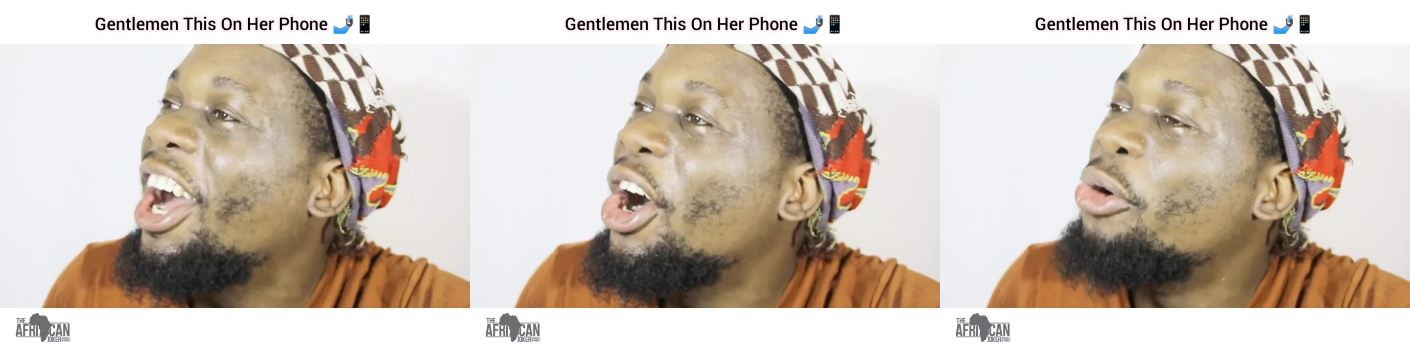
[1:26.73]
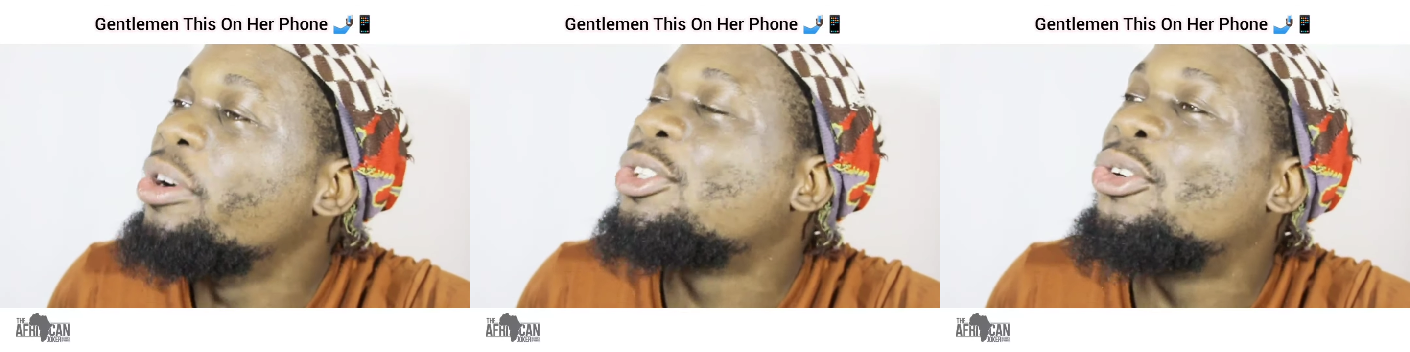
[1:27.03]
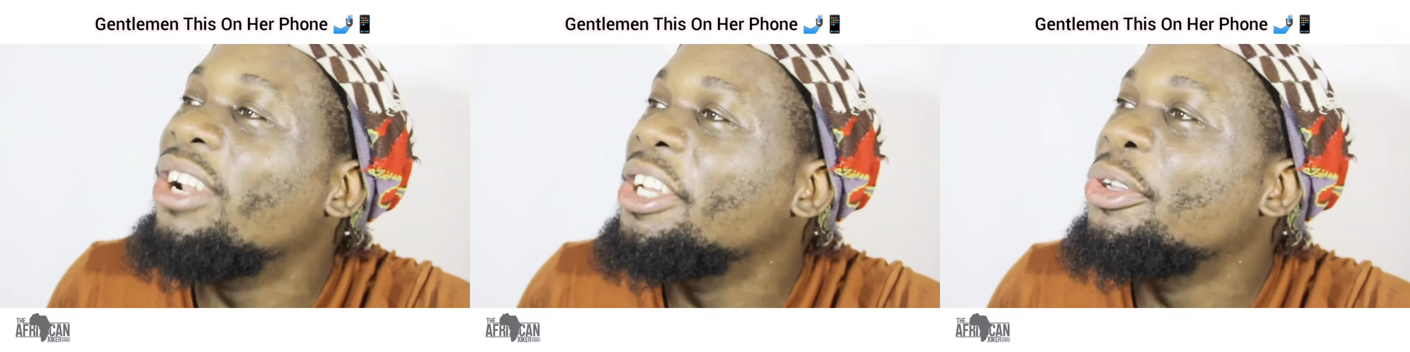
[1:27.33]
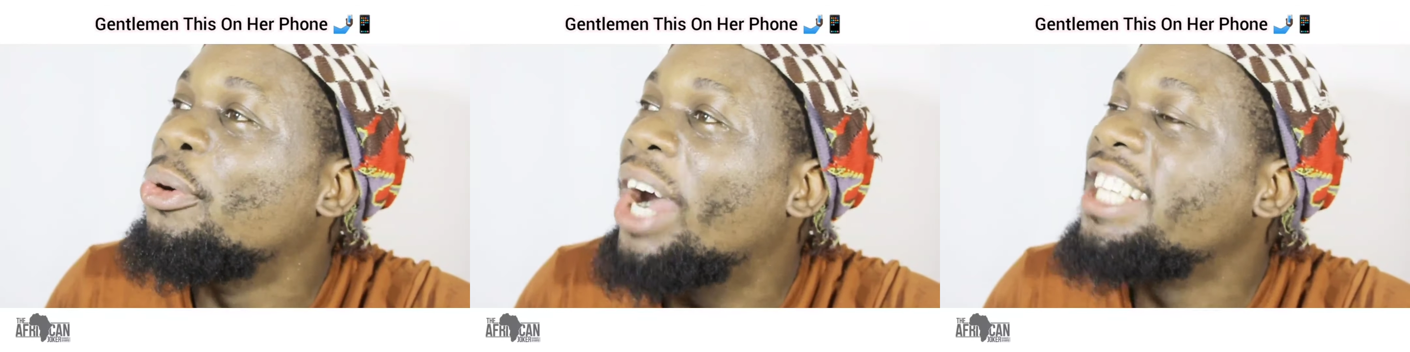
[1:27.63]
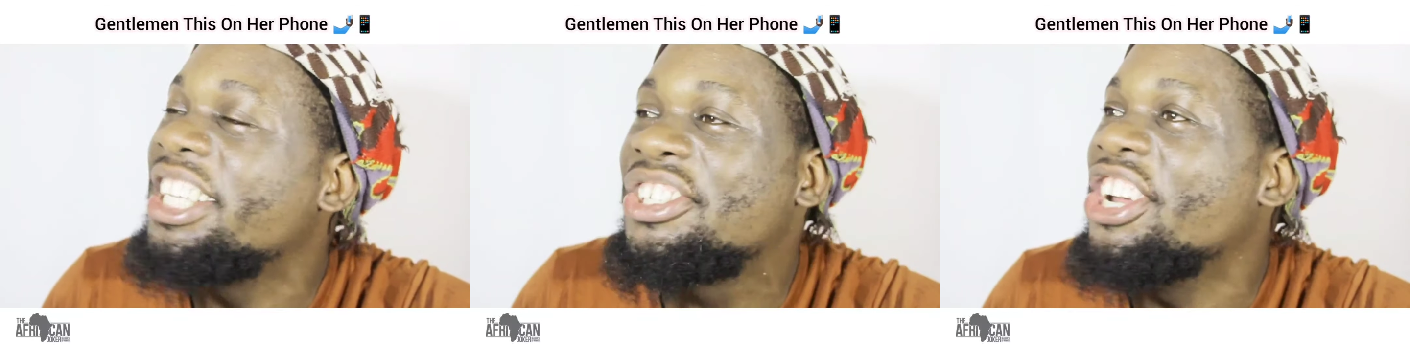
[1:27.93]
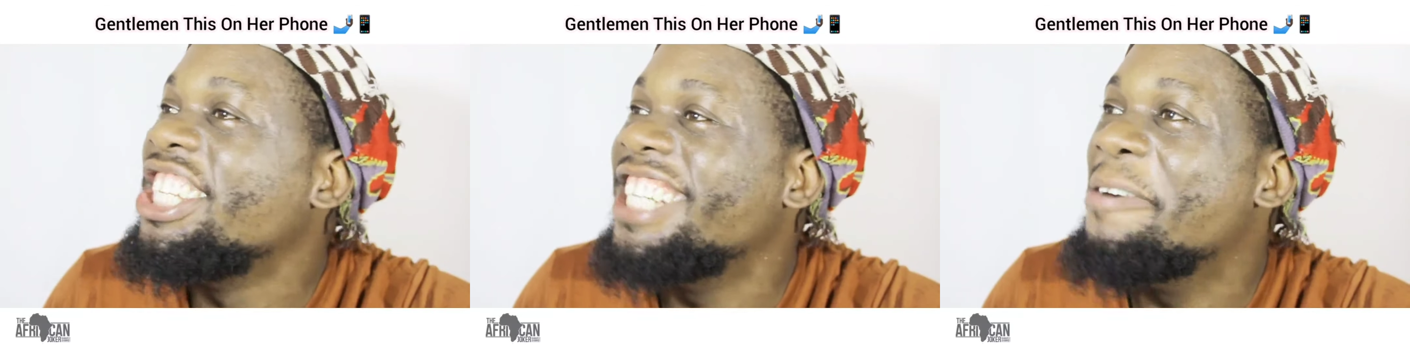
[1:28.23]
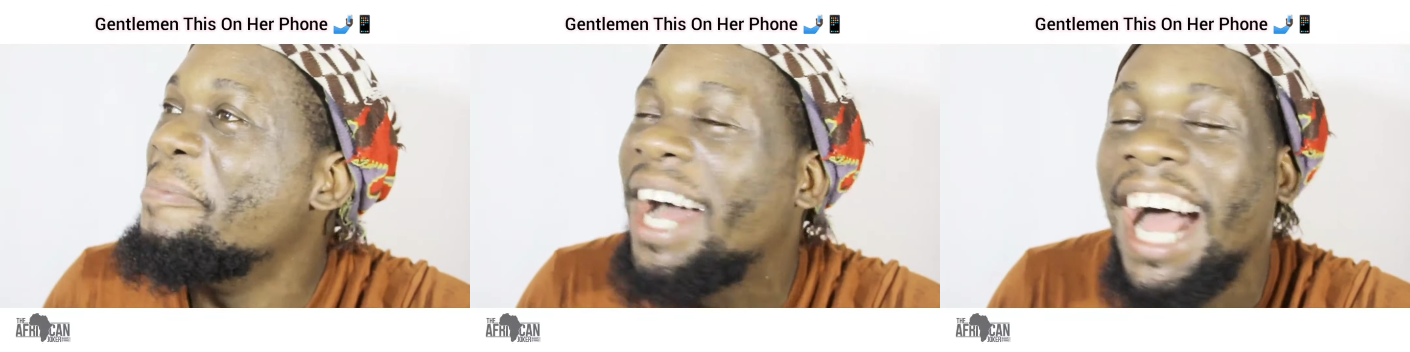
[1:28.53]
Who is calling you? I say, strange
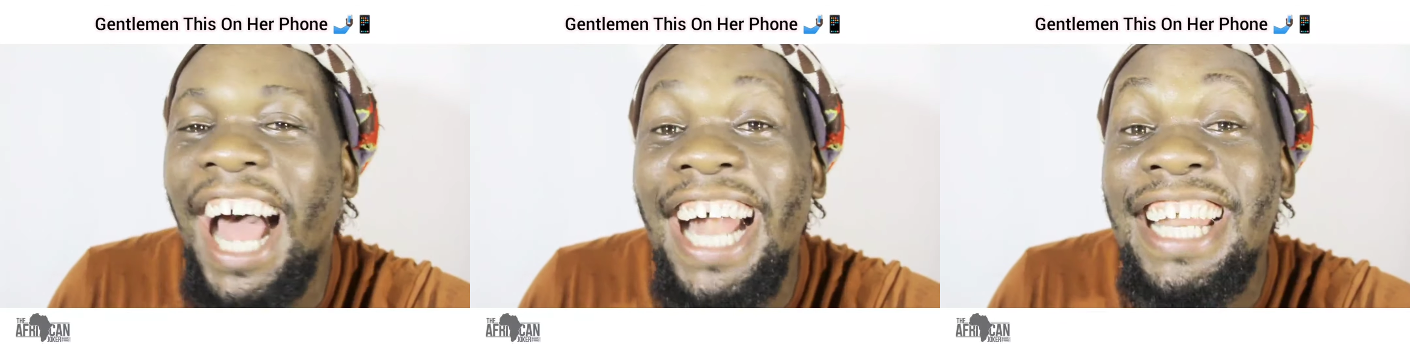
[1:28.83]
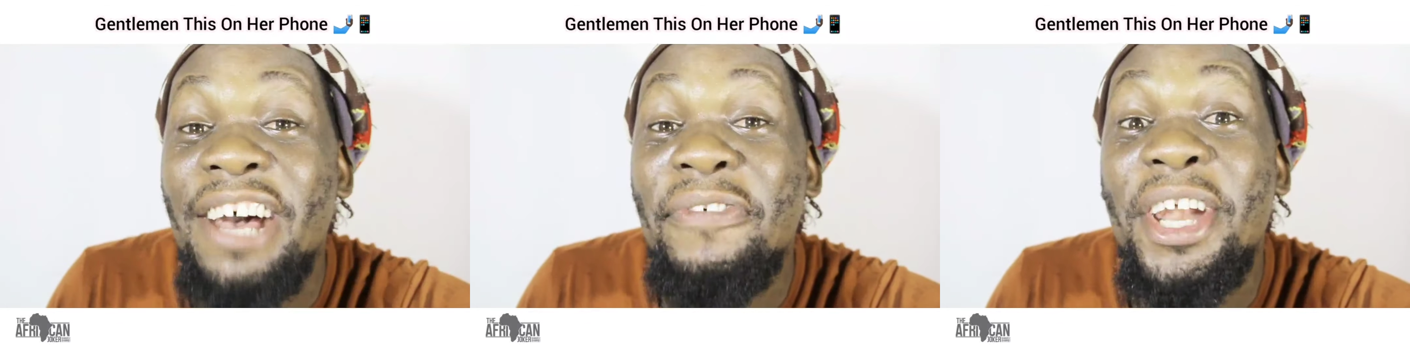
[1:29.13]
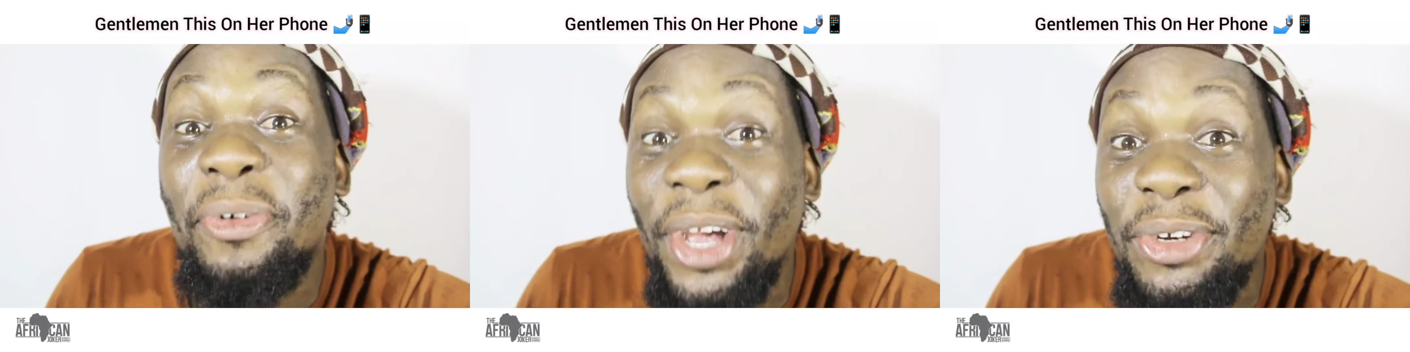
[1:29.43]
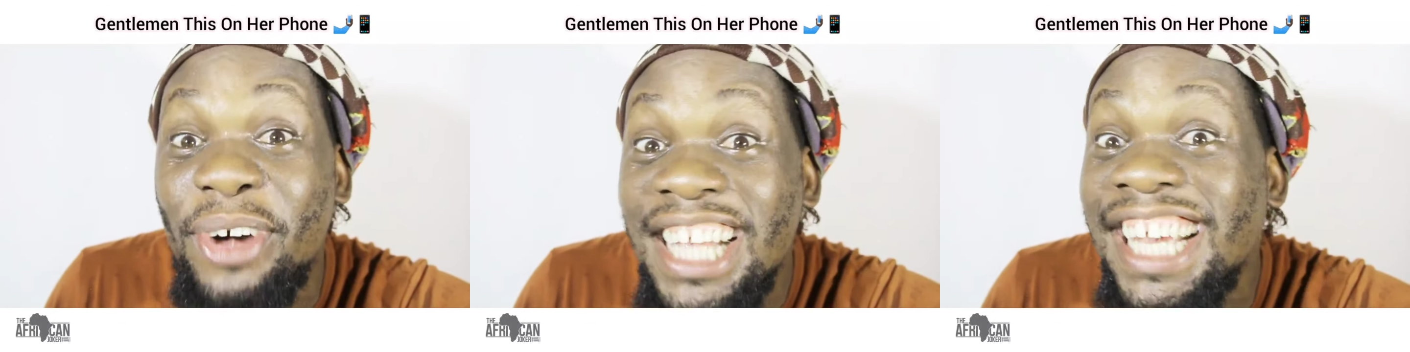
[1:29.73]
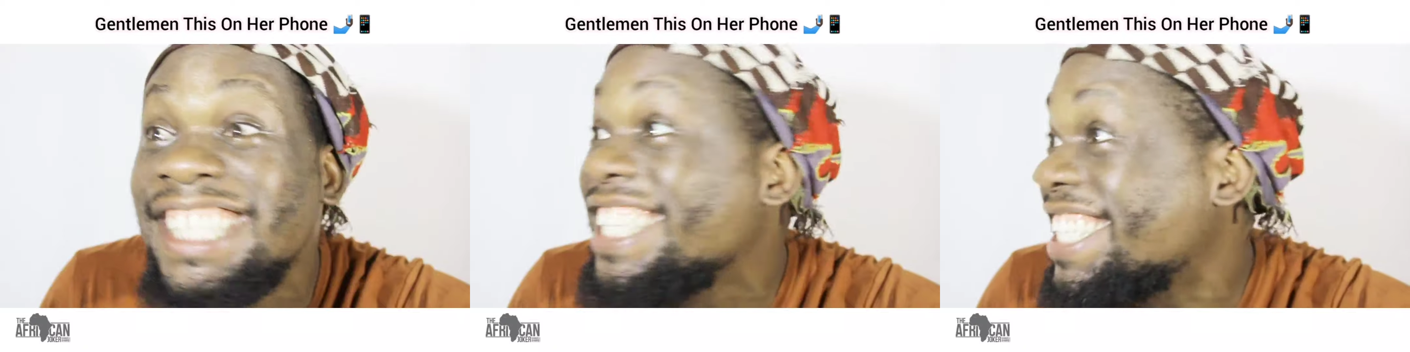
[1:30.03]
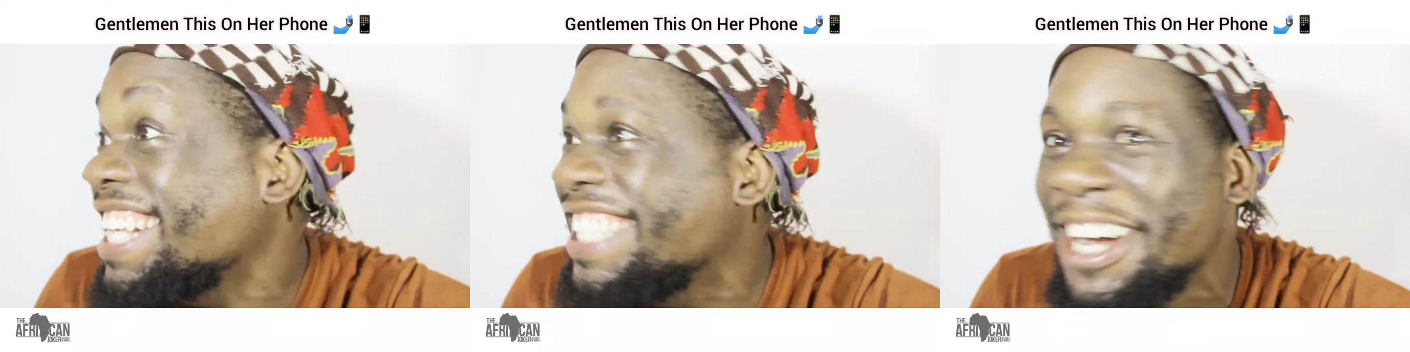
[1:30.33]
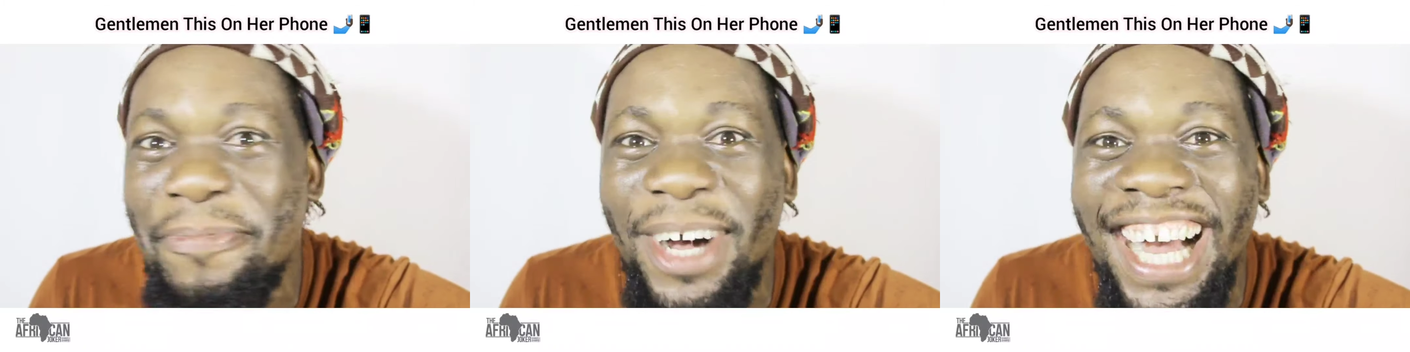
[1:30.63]
number. Ah, and they're very quick to answer, it's a strange number.